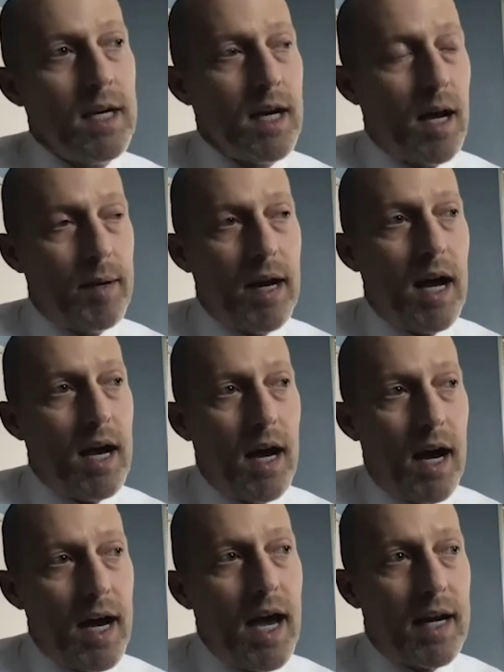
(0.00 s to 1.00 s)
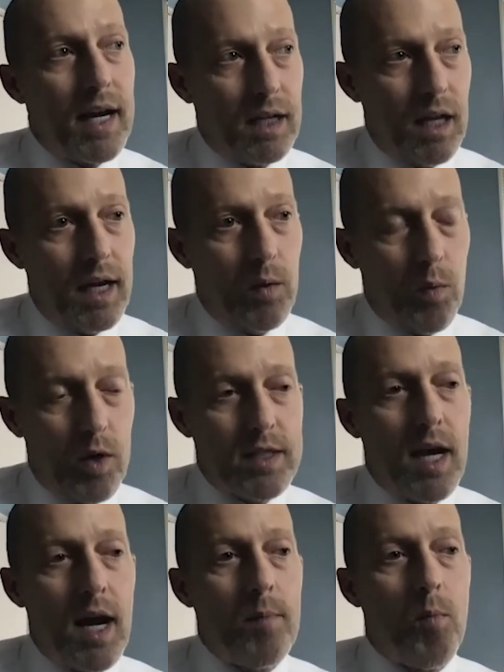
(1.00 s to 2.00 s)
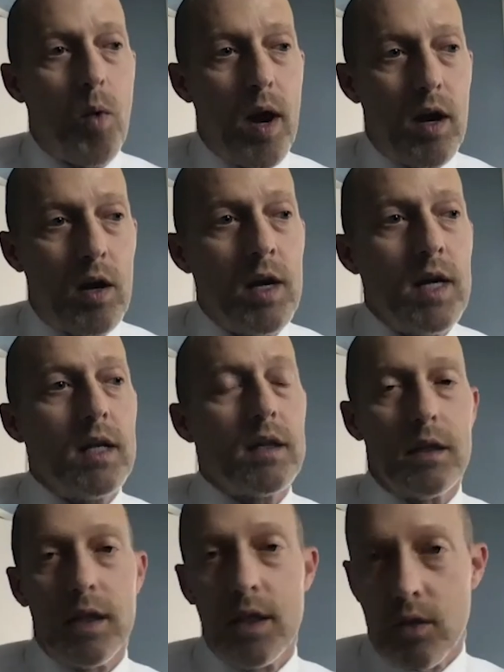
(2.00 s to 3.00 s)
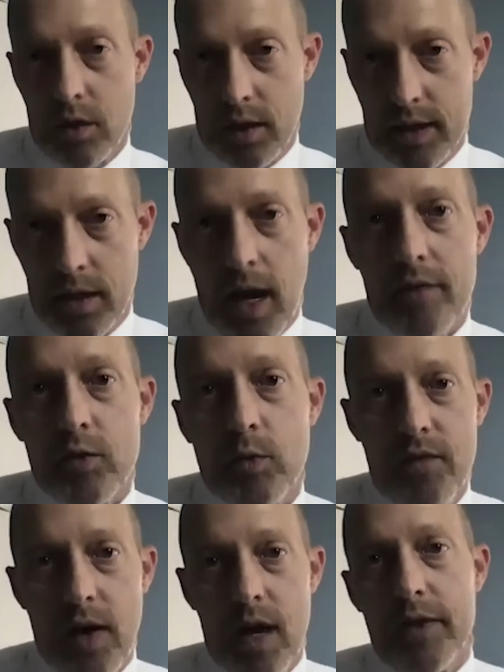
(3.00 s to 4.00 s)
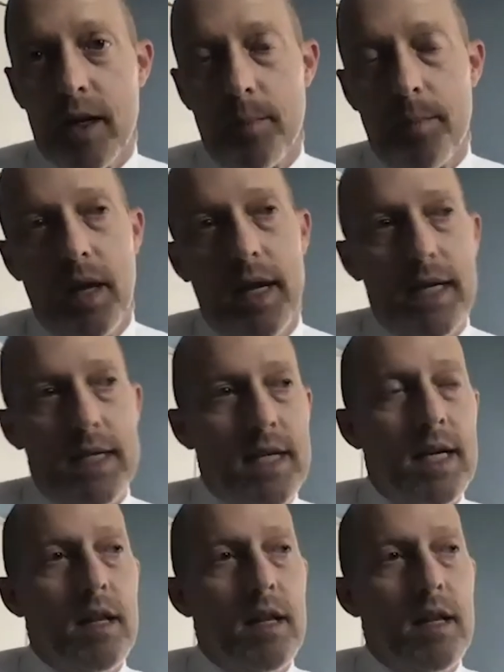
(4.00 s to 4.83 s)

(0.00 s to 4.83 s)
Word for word: I mean, I, I had a client one time where literally after we filed the complaint,